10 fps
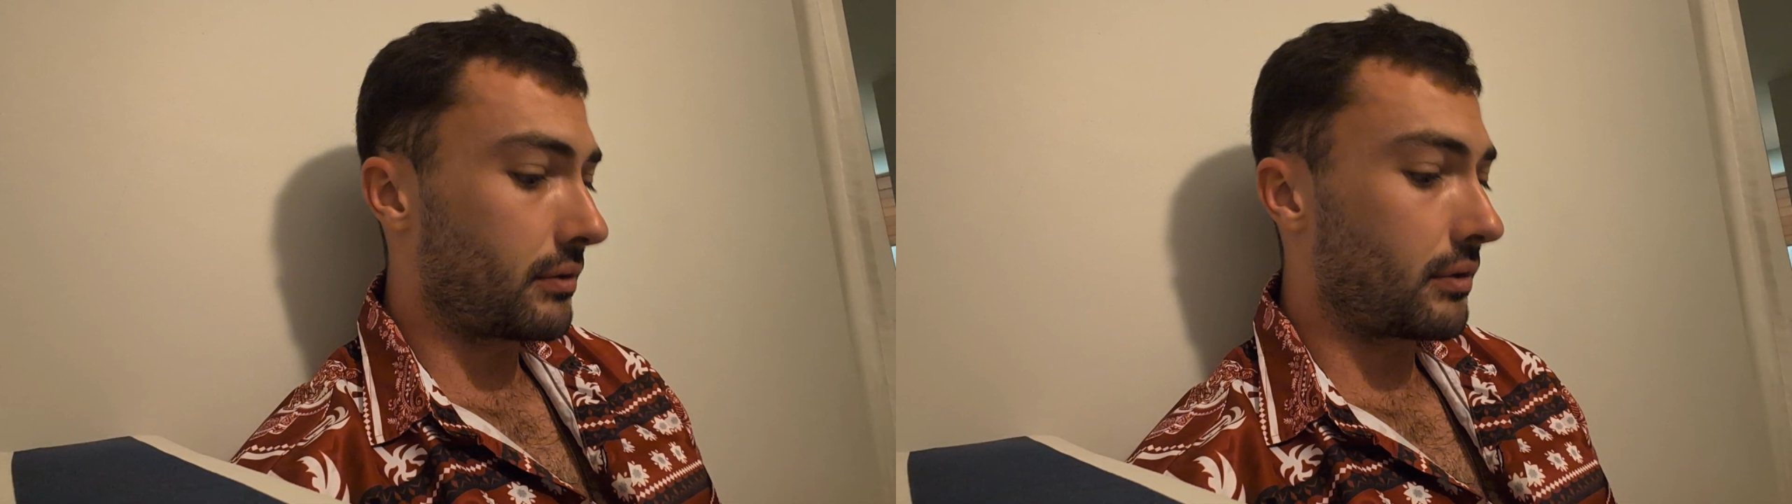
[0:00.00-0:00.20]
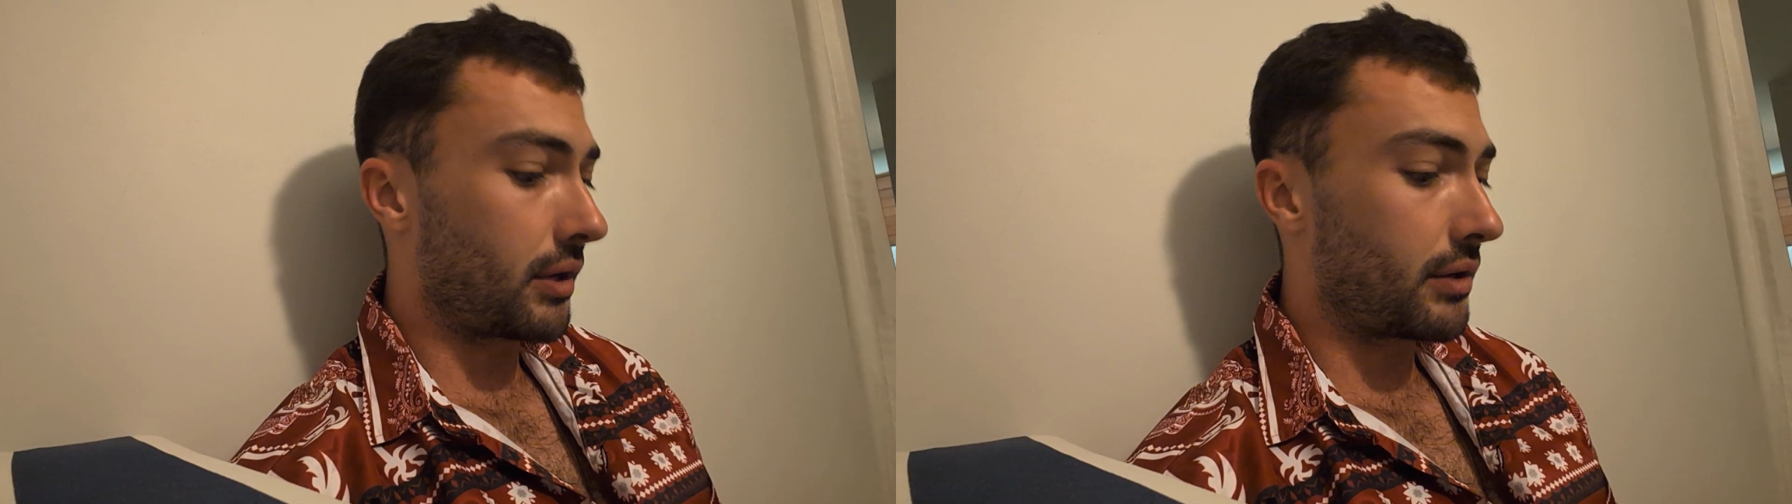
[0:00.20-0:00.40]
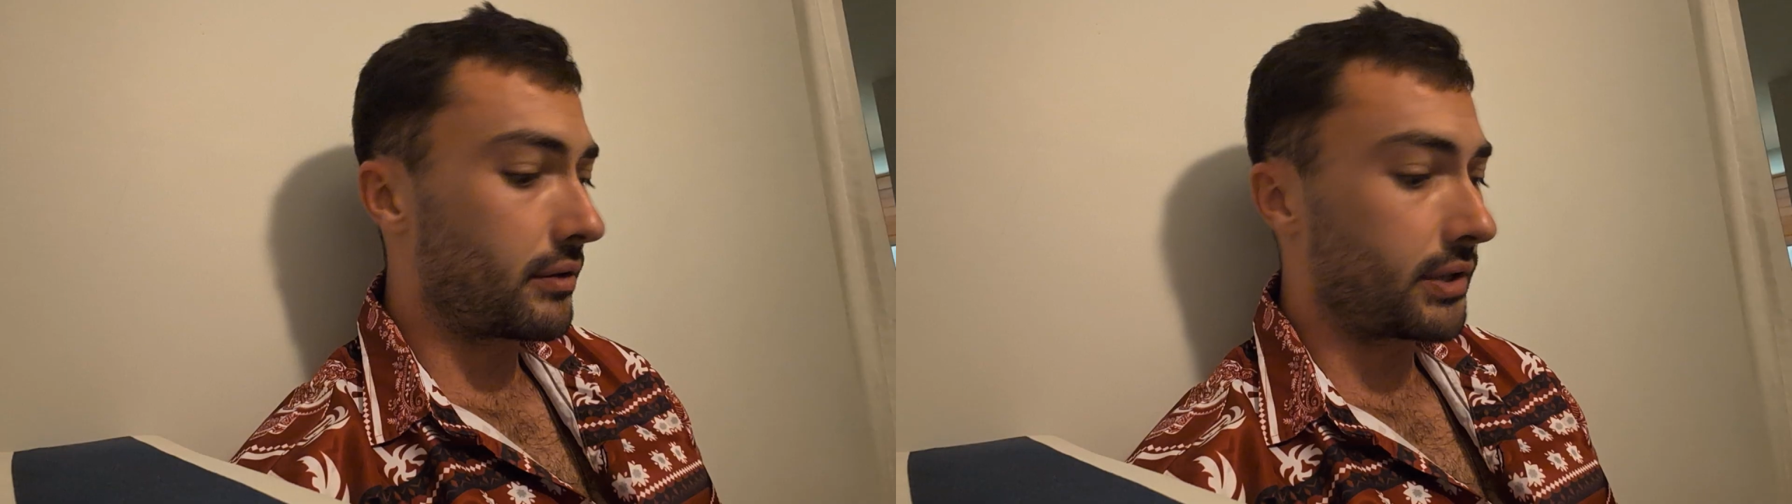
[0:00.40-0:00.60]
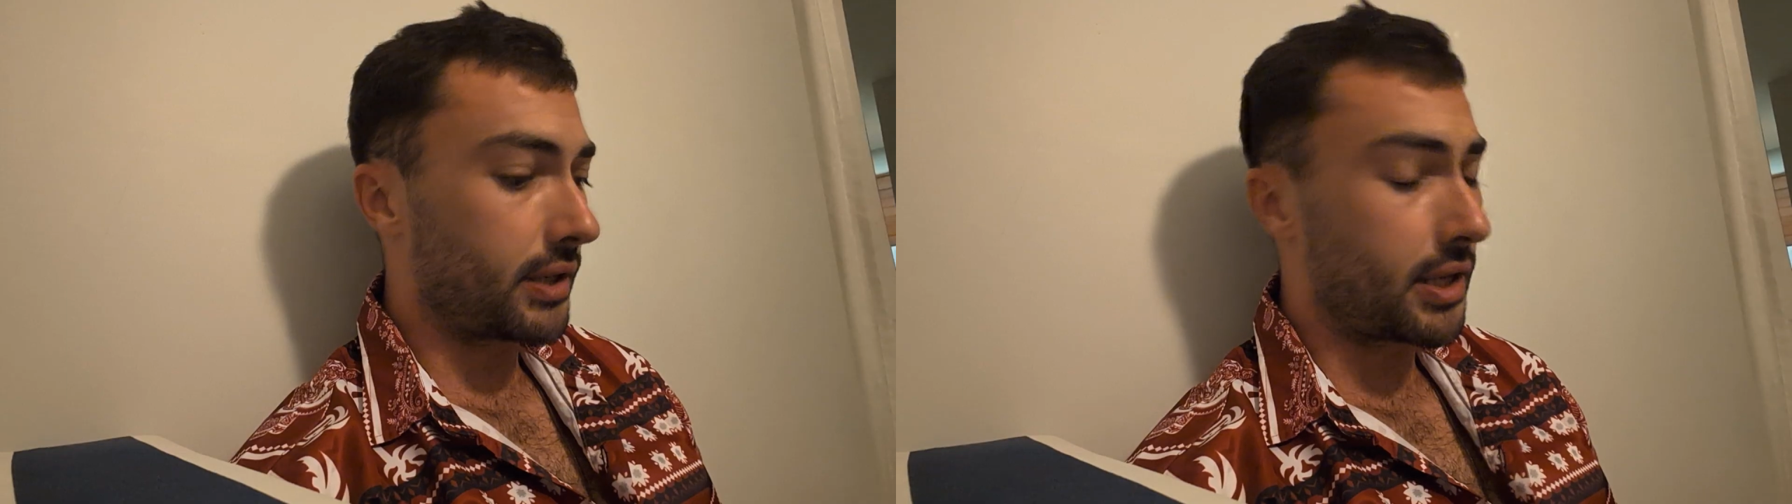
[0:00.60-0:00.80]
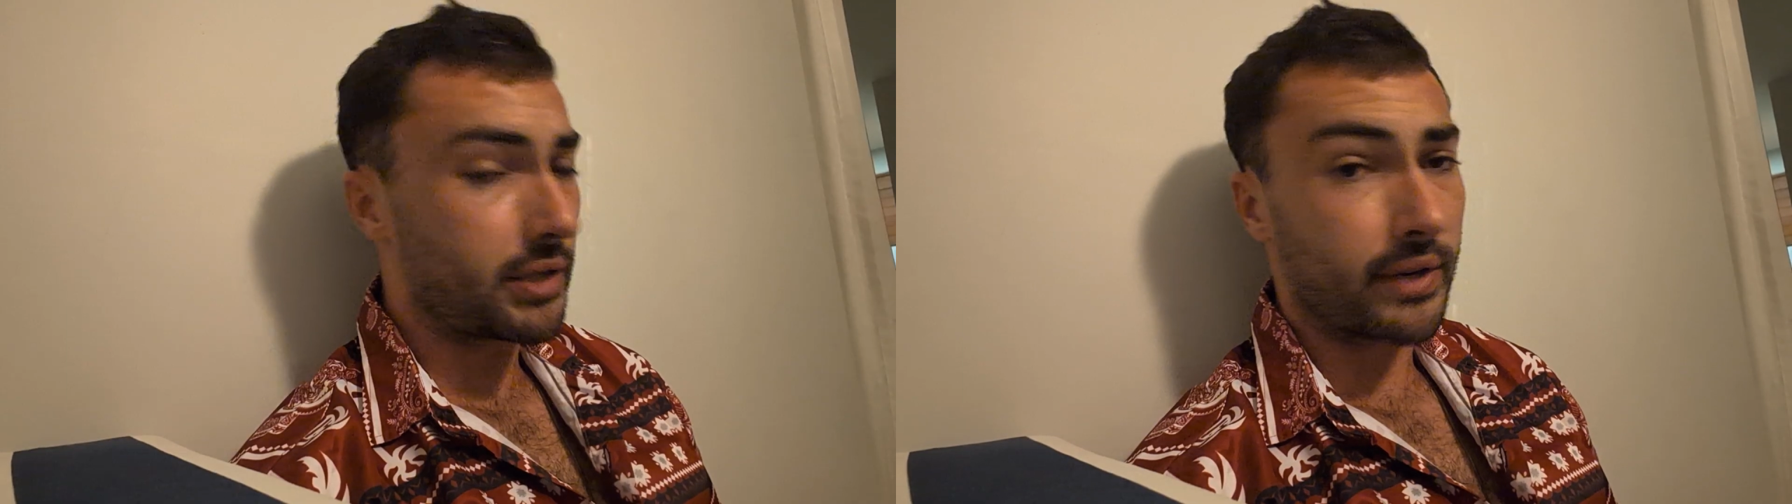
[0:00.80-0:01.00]
or under
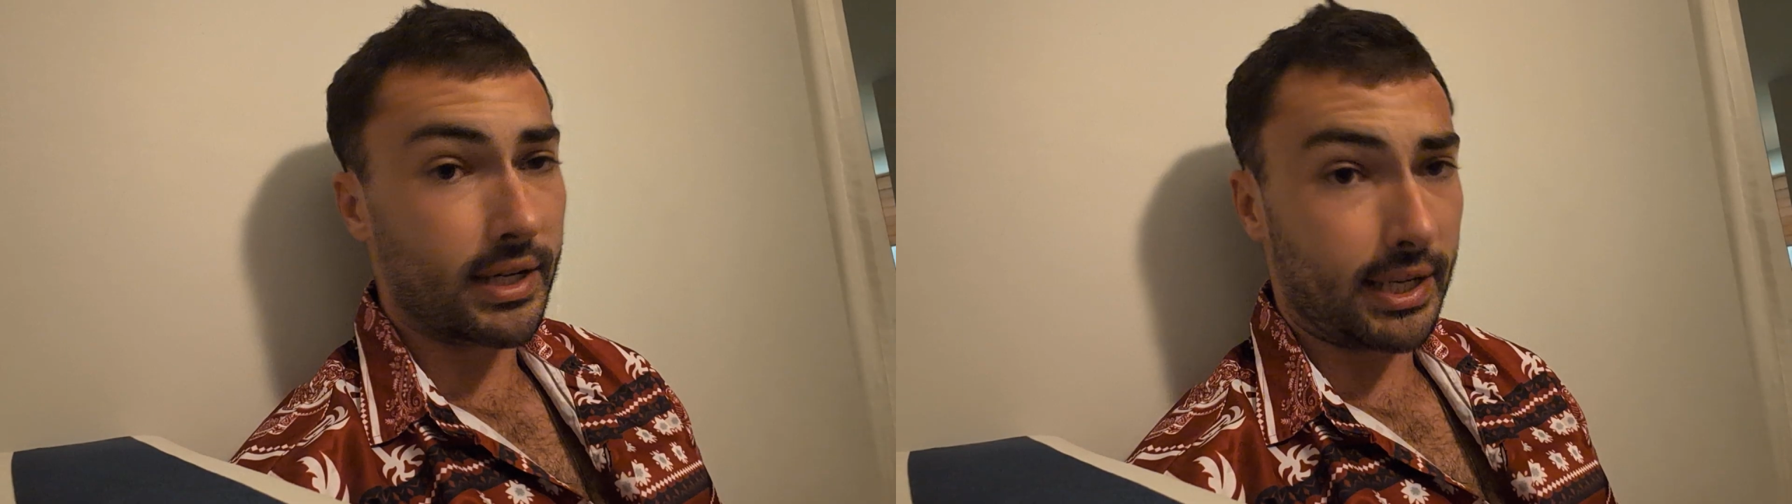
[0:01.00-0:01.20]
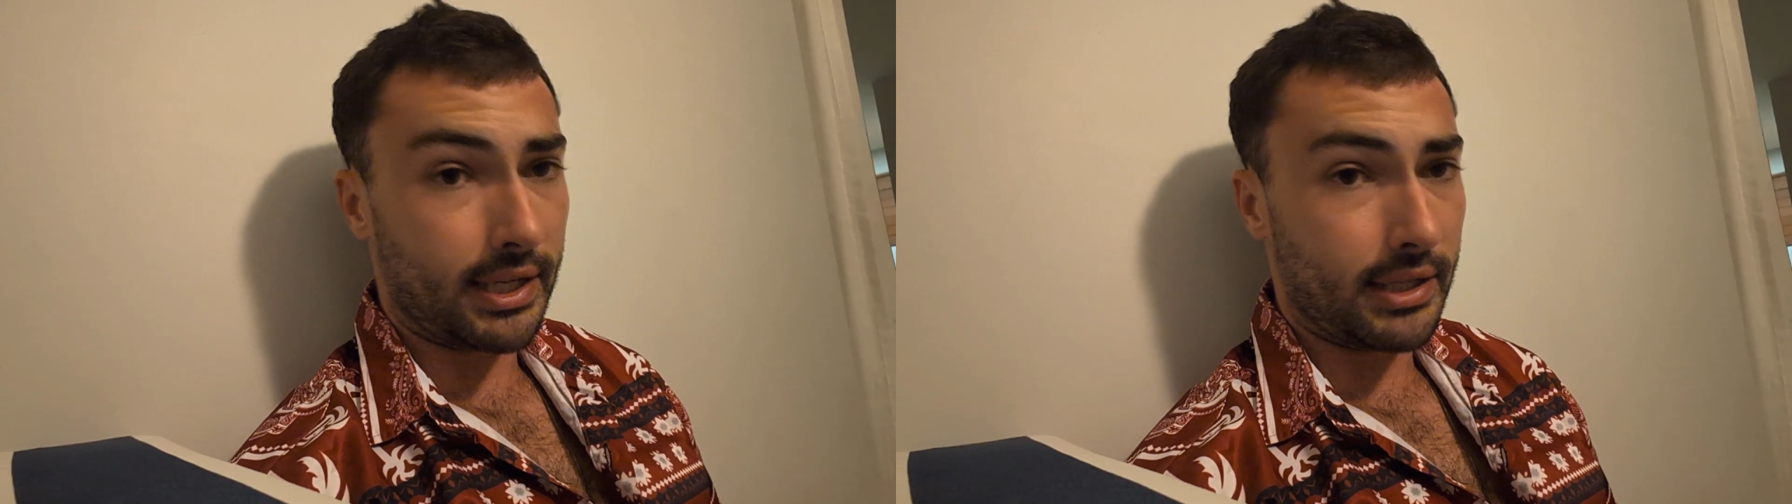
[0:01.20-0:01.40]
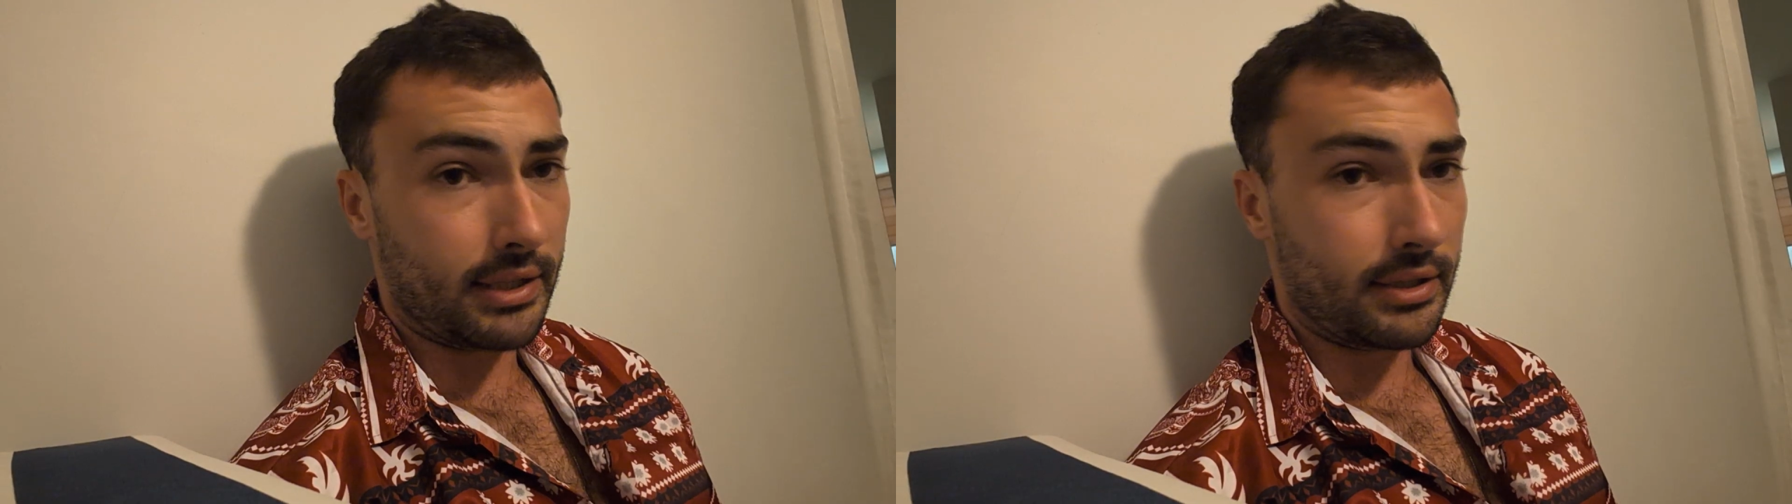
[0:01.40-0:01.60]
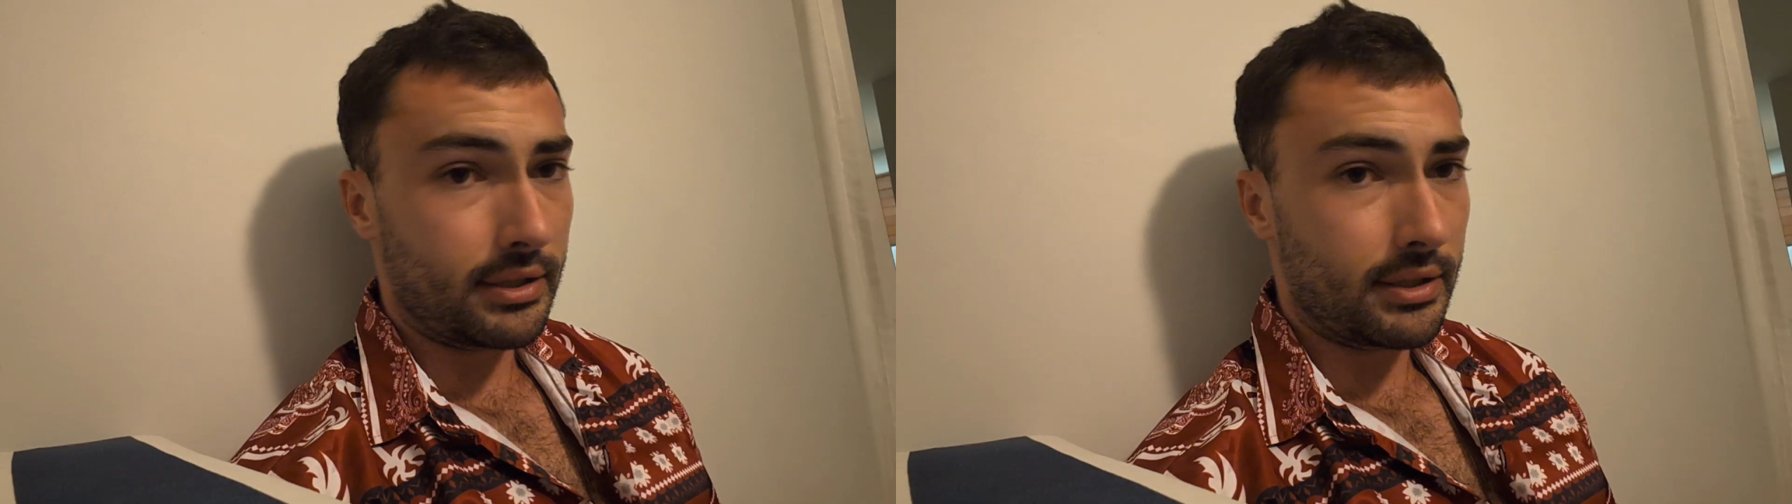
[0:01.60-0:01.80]
the age of 18.